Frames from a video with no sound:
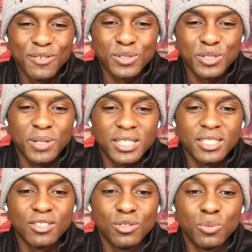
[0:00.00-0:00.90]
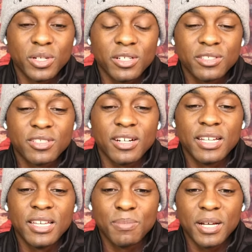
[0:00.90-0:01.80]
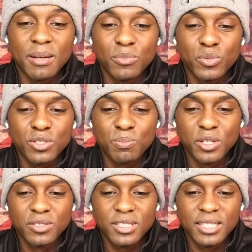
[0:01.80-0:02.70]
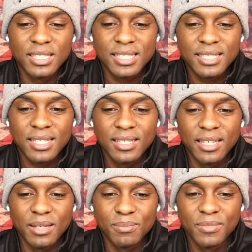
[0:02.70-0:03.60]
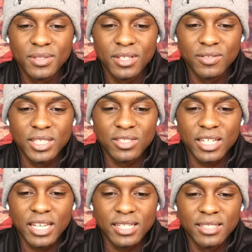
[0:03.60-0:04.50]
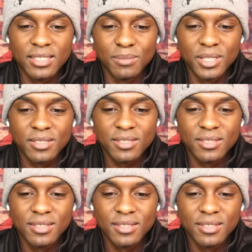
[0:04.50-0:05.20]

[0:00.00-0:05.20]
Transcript: responded to World Star Hip Hop, which posted this clip of D J Akademiks,